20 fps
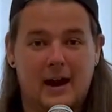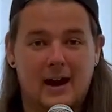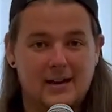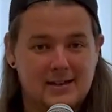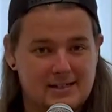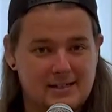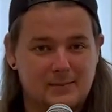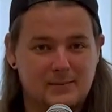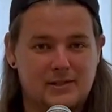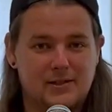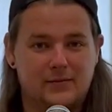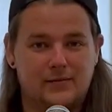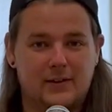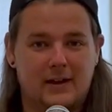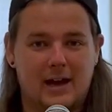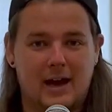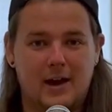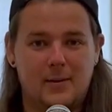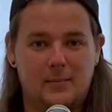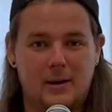seem to
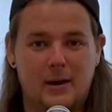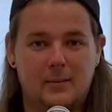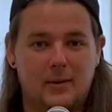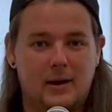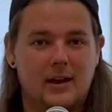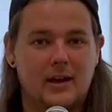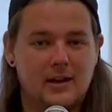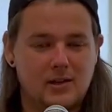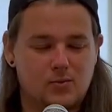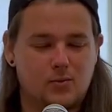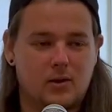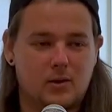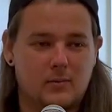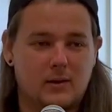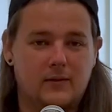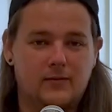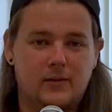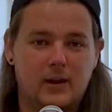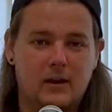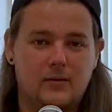forget about, but it is one of
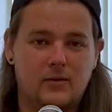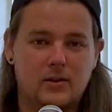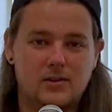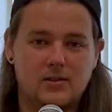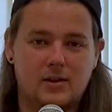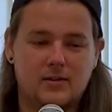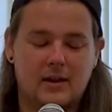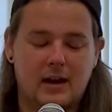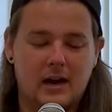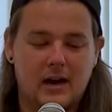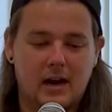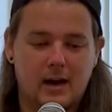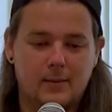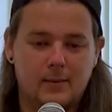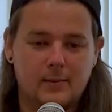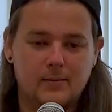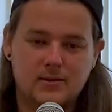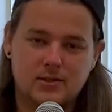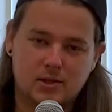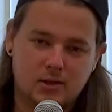my favorites on that
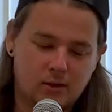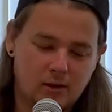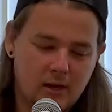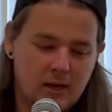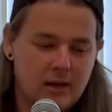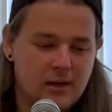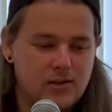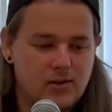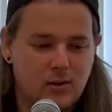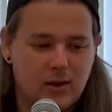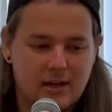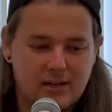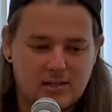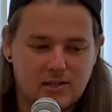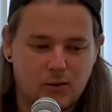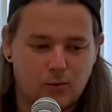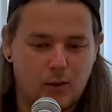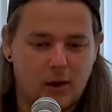album. So here's the